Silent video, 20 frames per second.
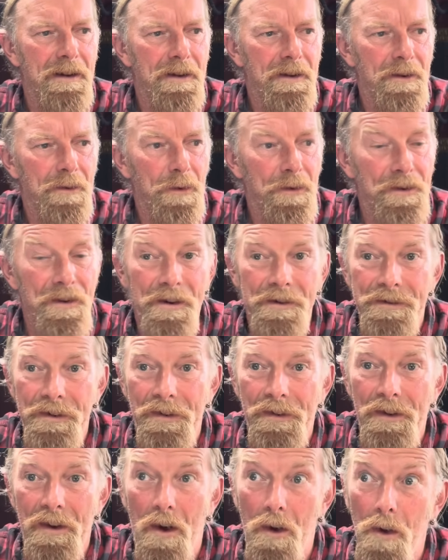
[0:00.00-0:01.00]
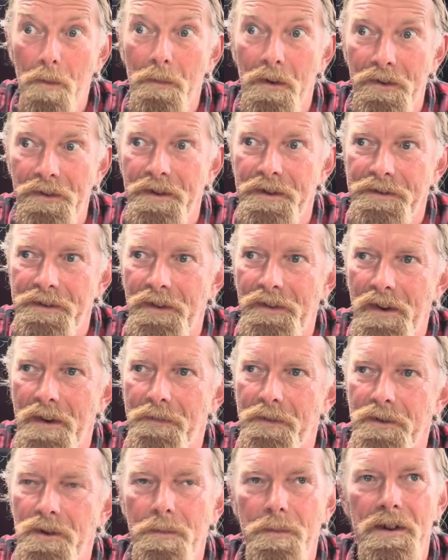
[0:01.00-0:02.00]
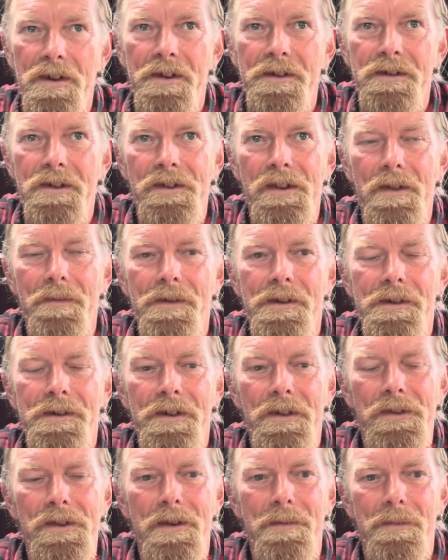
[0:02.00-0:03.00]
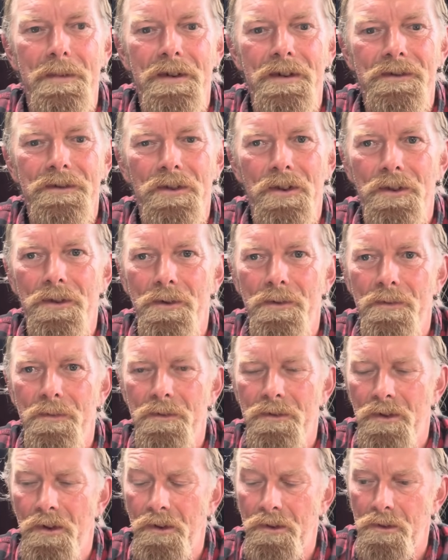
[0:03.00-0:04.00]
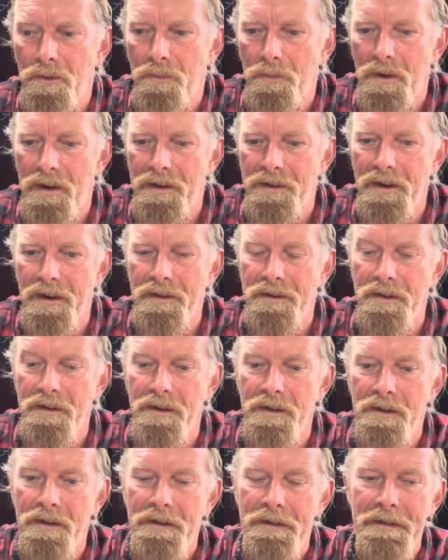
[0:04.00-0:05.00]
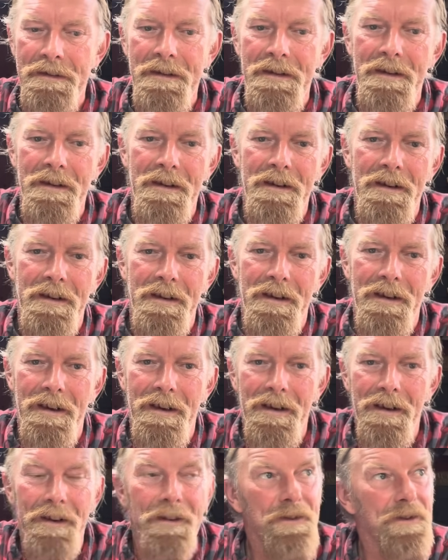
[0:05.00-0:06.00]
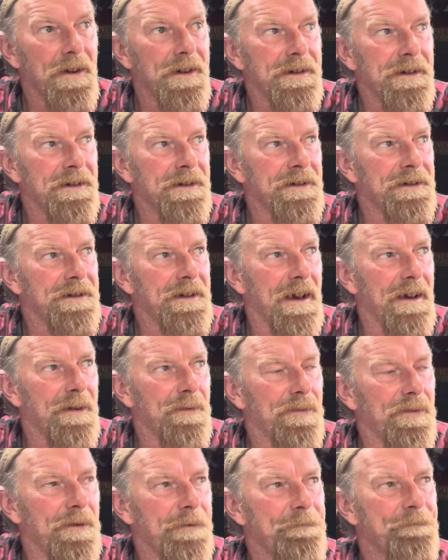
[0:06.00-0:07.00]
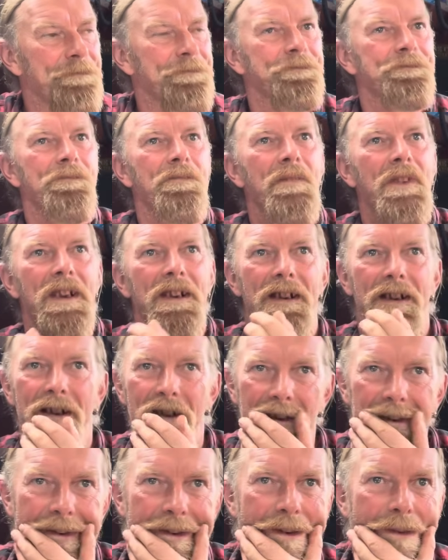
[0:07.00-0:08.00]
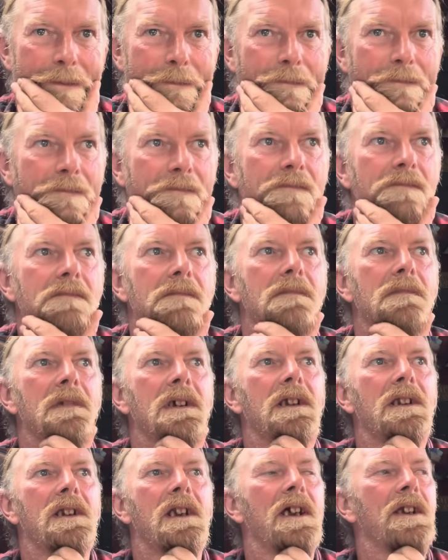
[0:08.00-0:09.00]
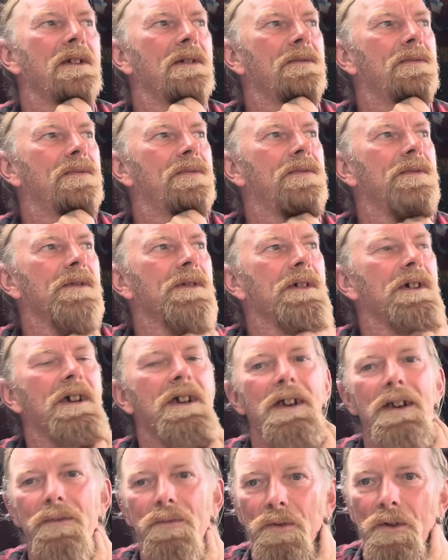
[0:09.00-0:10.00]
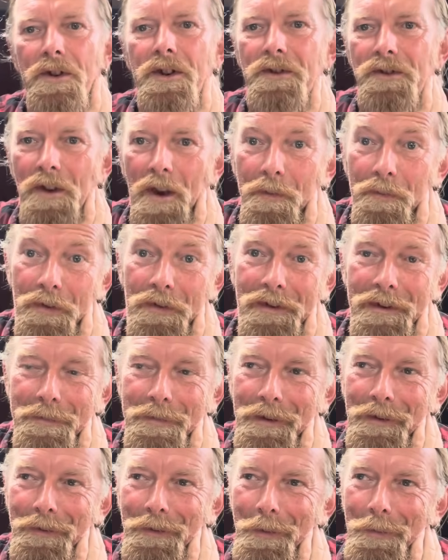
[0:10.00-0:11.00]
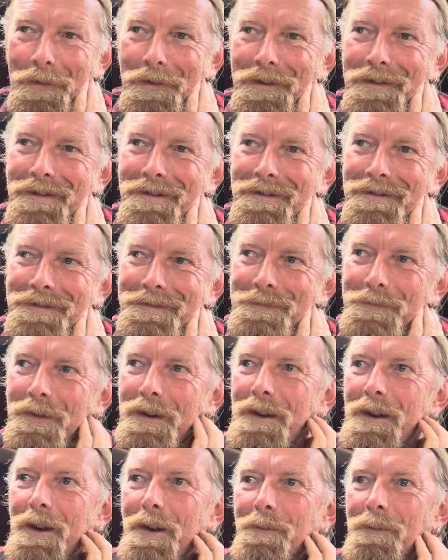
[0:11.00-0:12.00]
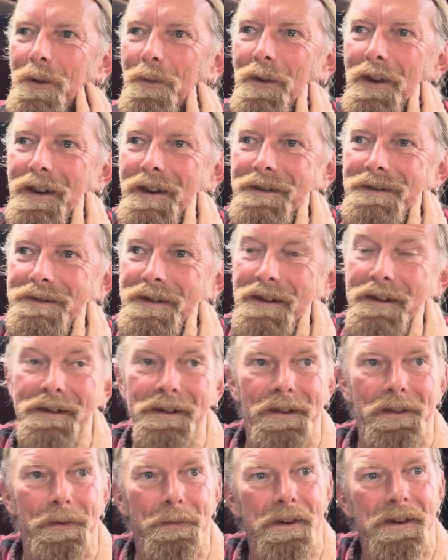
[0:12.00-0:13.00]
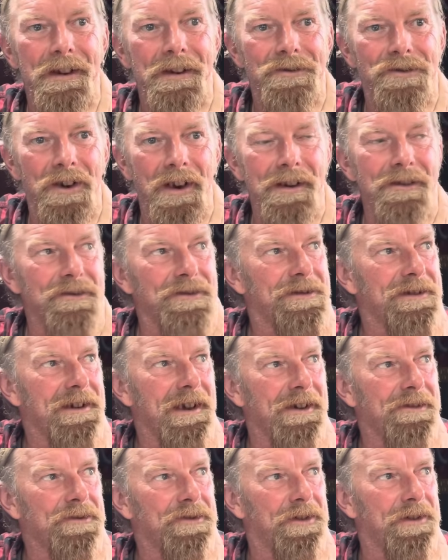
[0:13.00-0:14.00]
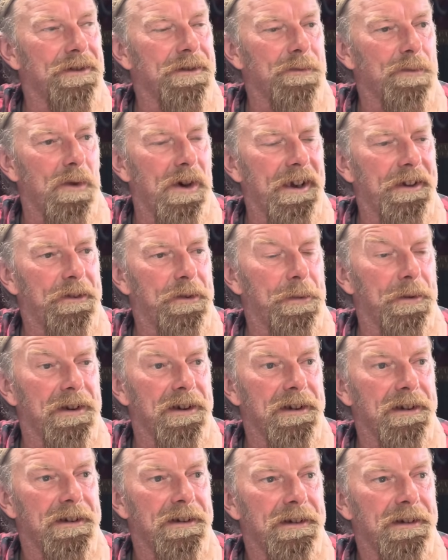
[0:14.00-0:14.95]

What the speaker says: who's almost 97. She'll be 97 in December, and she's doing well, thank you. So I didn't have a lot of footage, obviously, because I was in Ireland. But what I did is, when I changed the engine in Waxwing,